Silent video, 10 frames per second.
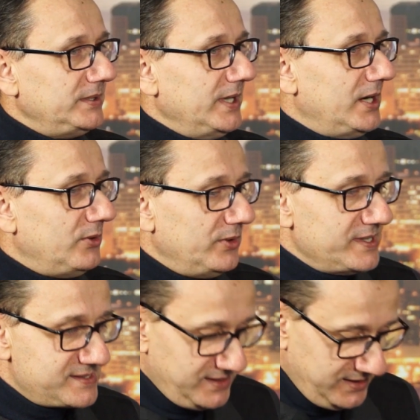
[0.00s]
Now,
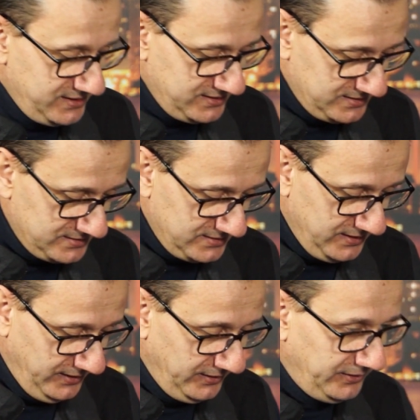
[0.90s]
as a
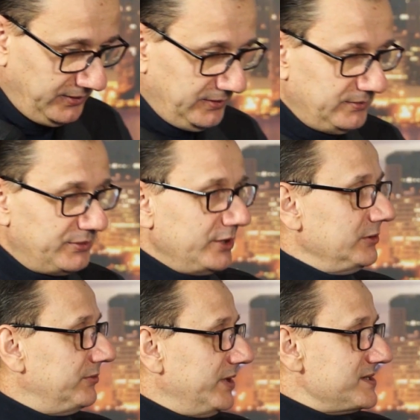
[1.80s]

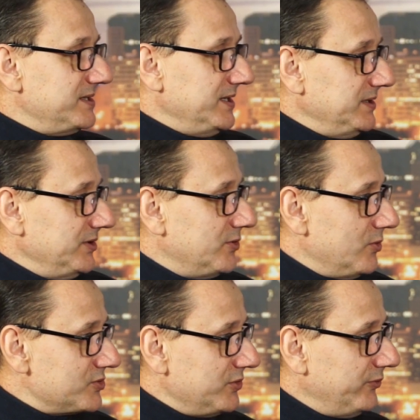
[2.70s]
regular resident in
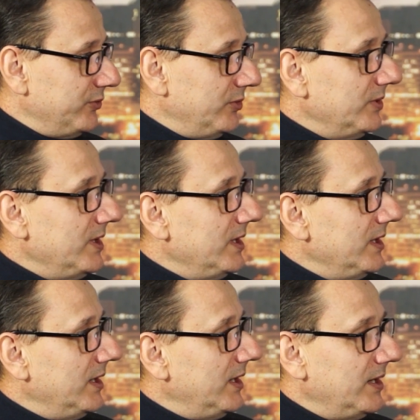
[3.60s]
Kosovo,
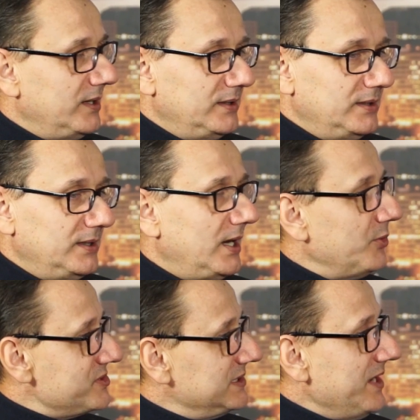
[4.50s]
how
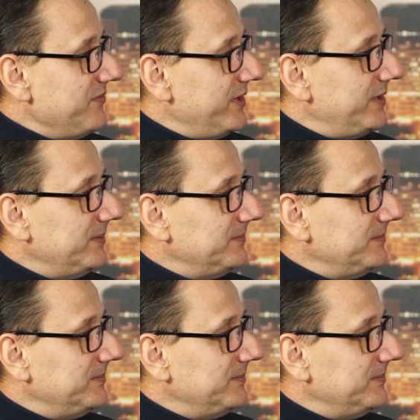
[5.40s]
is life there?